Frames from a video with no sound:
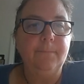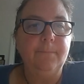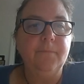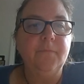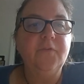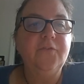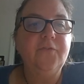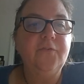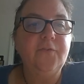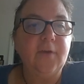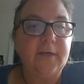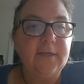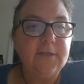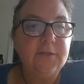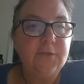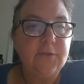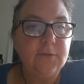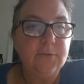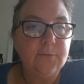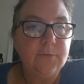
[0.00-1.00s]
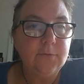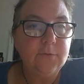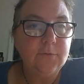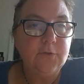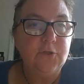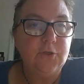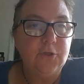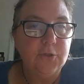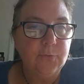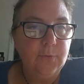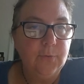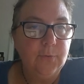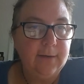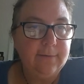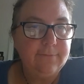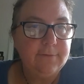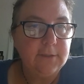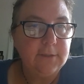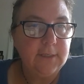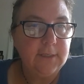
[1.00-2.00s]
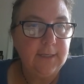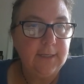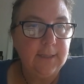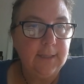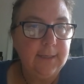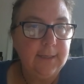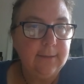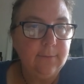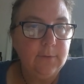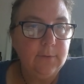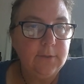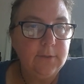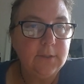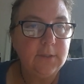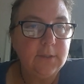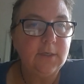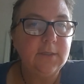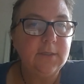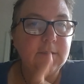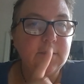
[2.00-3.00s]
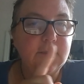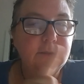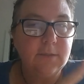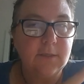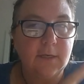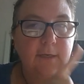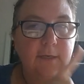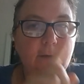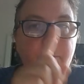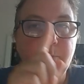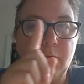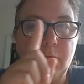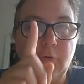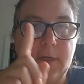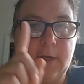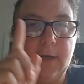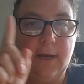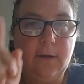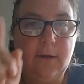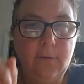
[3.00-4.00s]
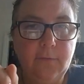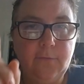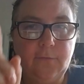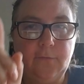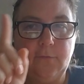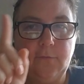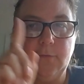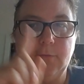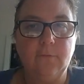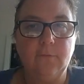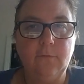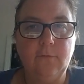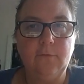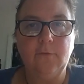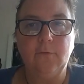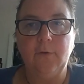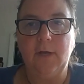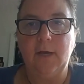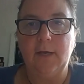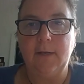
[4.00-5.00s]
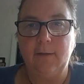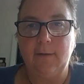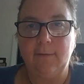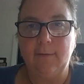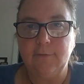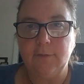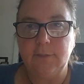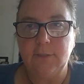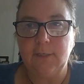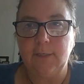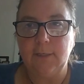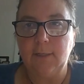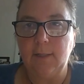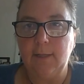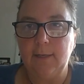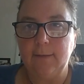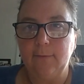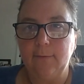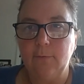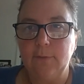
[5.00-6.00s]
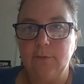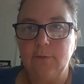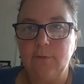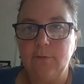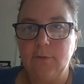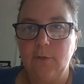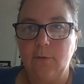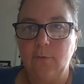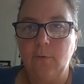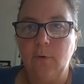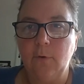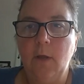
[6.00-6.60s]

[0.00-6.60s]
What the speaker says: Psych students do have to take a language. Psych pre-health students do not have to take a language. So